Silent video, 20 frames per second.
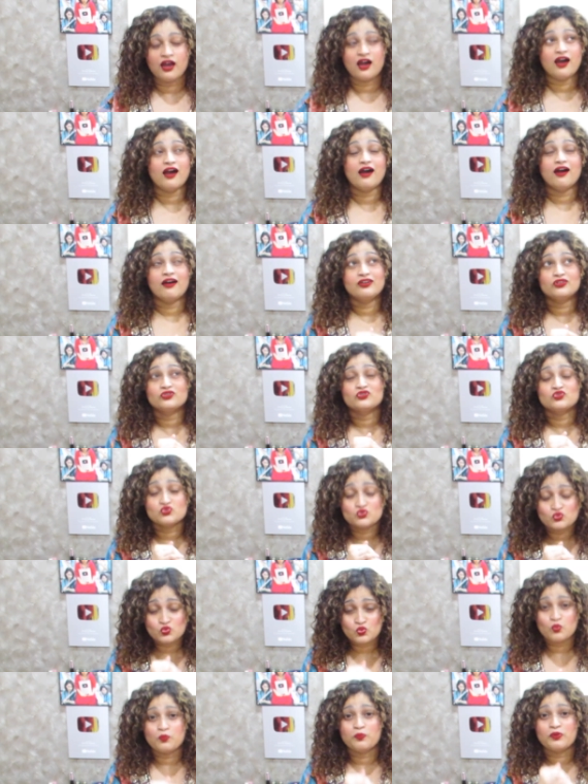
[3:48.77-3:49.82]
are
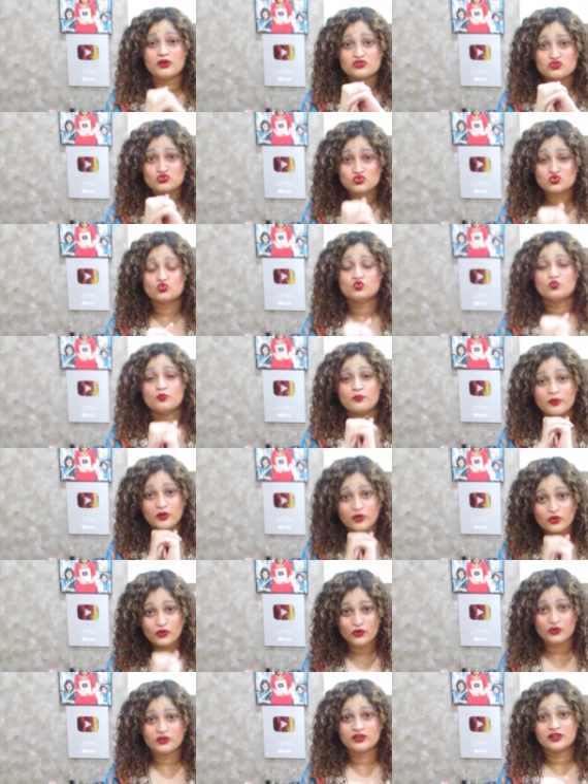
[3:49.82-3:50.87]
super super
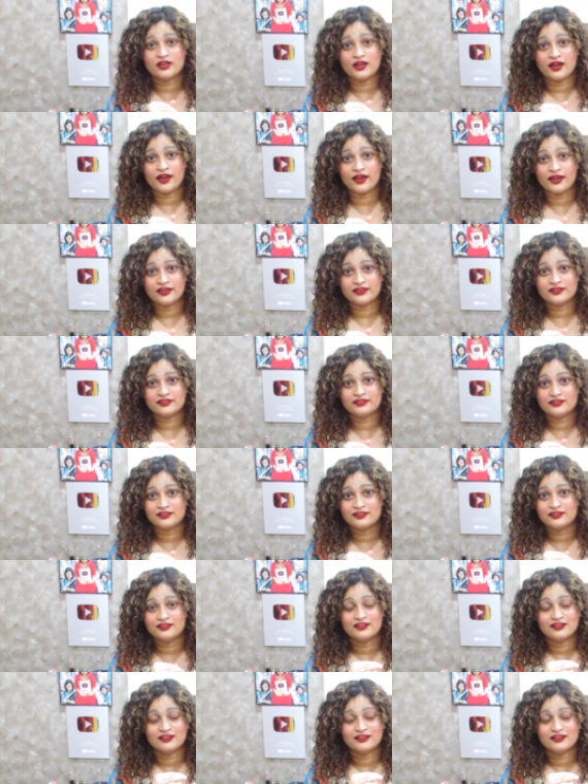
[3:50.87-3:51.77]
good guys.